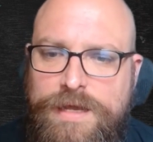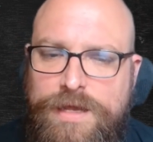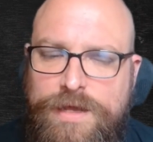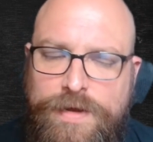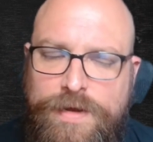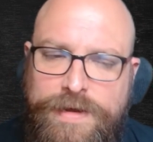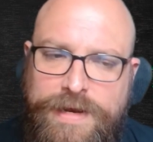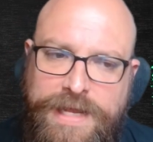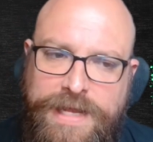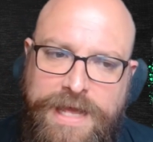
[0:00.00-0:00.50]

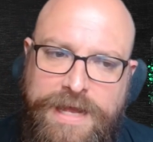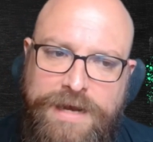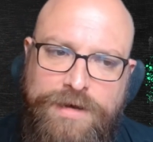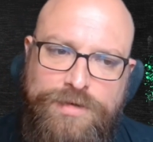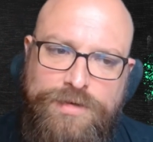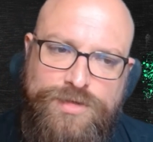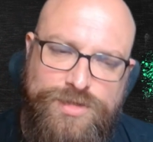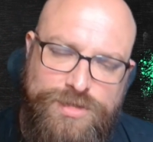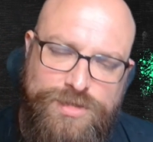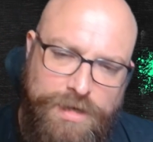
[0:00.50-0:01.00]
and again,
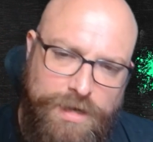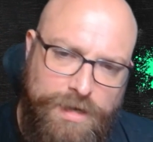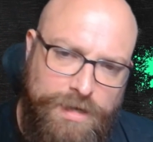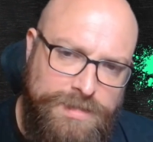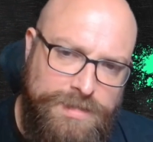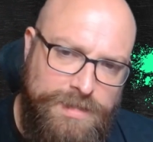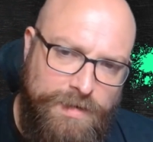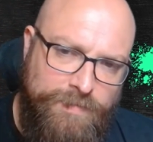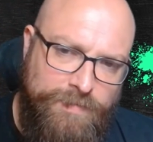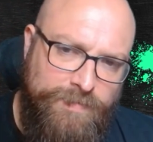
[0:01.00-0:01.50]
it'll
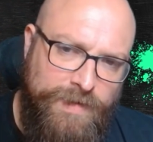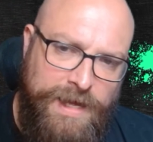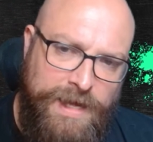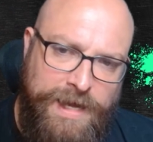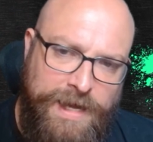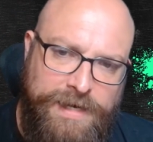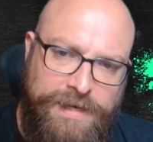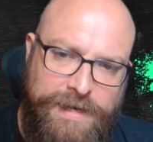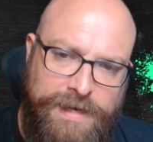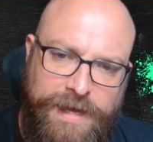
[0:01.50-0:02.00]
start off
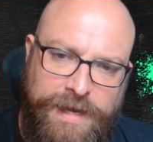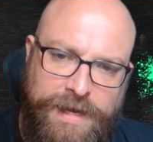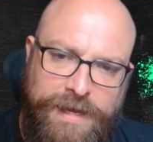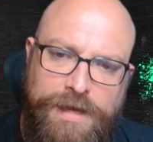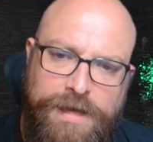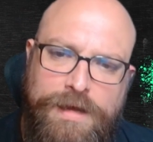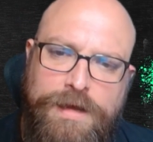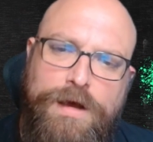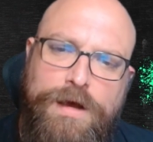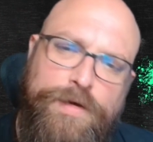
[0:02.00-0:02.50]
like,
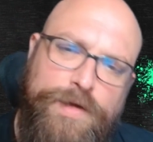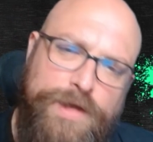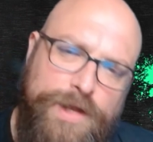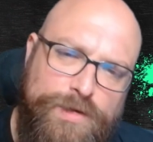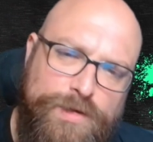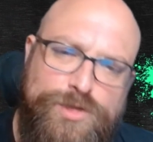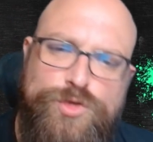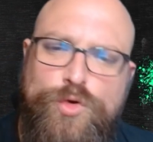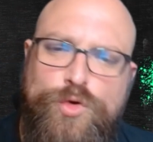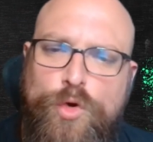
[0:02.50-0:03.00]
oh,
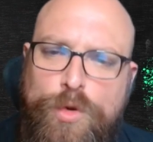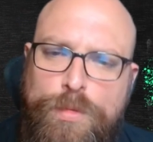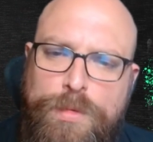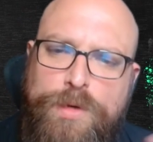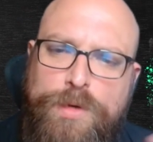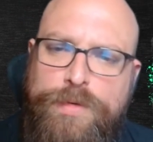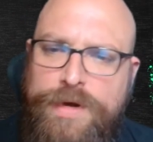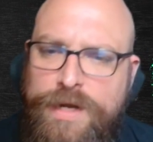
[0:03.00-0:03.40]
it's normal.